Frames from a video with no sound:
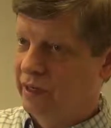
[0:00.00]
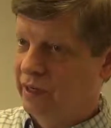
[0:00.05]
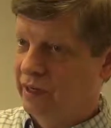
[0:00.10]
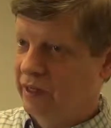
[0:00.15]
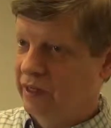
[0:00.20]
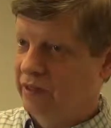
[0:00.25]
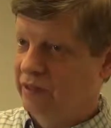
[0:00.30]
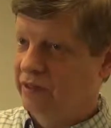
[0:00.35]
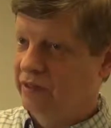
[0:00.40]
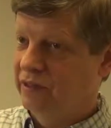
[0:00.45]
in
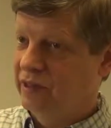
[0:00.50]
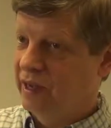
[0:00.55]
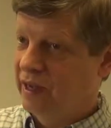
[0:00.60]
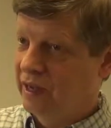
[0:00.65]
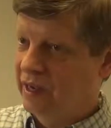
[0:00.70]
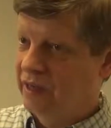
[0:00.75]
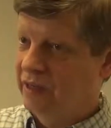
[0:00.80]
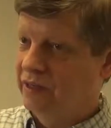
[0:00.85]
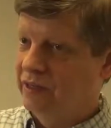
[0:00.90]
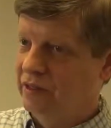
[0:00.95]
as
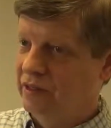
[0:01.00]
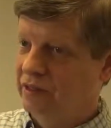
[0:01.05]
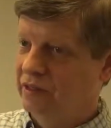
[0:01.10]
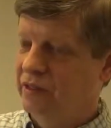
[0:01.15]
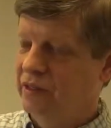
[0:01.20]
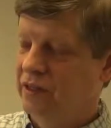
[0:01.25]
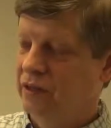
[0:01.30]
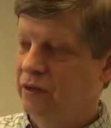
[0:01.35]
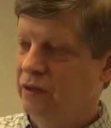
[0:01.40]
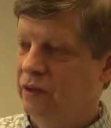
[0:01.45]

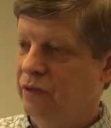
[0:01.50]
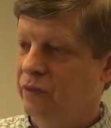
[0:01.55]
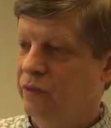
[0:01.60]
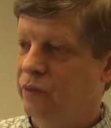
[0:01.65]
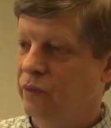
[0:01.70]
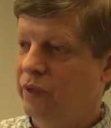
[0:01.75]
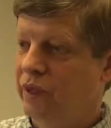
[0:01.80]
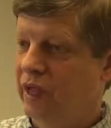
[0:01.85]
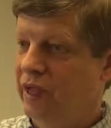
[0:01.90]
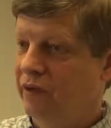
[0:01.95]
scientists, and that
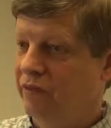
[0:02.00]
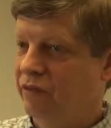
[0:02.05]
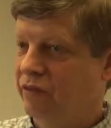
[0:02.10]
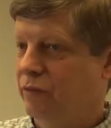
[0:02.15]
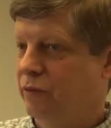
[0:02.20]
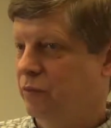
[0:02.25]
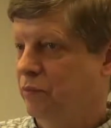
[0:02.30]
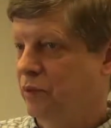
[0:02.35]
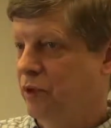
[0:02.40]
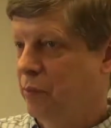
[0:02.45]
we have
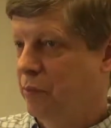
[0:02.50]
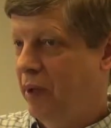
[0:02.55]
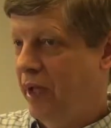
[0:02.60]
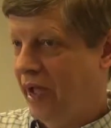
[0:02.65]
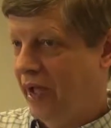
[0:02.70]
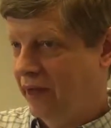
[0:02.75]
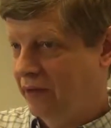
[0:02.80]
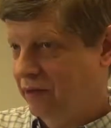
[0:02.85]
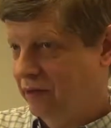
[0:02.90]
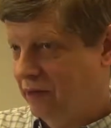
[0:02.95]
some
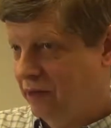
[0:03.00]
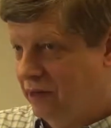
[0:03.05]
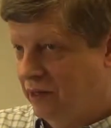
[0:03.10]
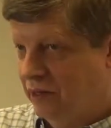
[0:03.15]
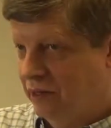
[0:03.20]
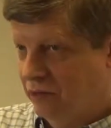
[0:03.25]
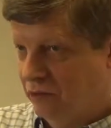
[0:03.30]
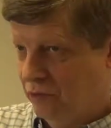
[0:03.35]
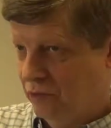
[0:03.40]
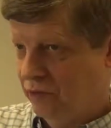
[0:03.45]
capacity
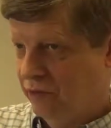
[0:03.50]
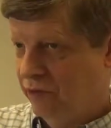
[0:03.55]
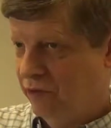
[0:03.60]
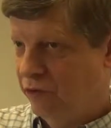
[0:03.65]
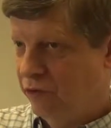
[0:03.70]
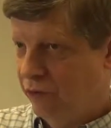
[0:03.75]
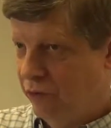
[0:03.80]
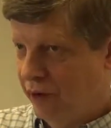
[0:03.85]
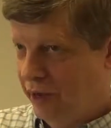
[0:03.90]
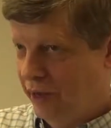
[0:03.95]
to sort of
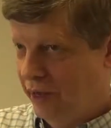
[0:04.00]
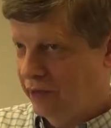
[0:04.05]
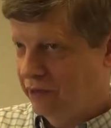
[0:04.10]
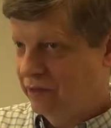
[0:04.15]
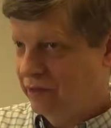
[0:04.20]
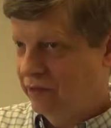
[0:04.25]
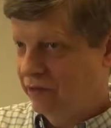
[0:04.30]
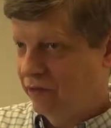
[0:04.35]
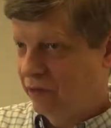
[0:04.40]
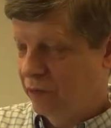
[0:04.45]

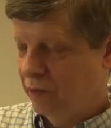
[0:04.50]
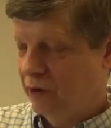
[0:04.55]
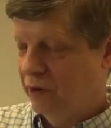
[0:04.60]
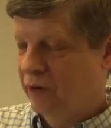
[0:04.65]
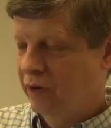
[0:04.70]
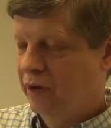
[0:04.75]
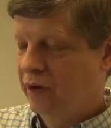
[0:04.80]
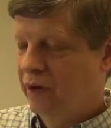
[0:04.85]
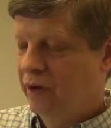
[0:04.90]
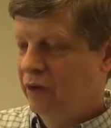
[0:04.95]
address from
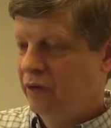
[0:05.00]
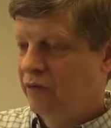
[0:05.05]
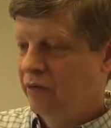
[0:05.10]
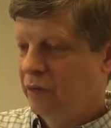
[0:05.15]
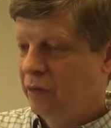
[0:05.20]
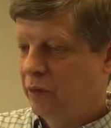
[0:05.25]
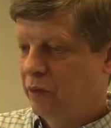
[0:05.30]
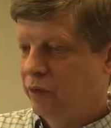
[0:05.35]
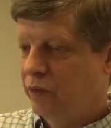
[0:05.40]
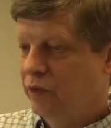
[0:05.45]

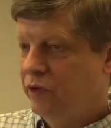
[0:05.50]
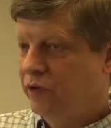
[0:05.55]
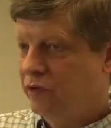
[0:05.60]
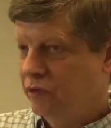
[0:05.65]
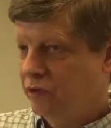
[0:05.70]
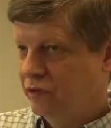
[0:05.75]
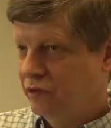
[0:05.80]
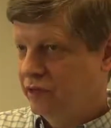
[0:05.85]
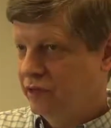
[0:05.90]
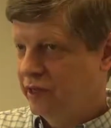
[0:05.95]
a
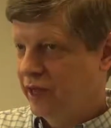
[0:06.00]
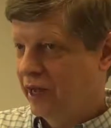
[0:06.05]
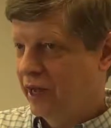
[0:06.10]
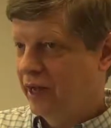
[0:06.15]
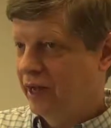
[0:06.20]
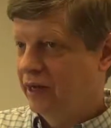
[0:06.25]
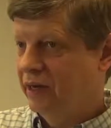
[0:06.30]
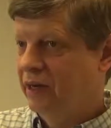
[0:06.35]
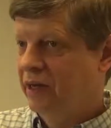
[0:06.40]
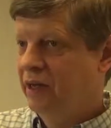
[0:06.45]
research
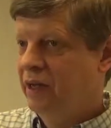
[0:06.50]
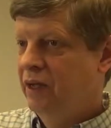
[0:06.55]
side.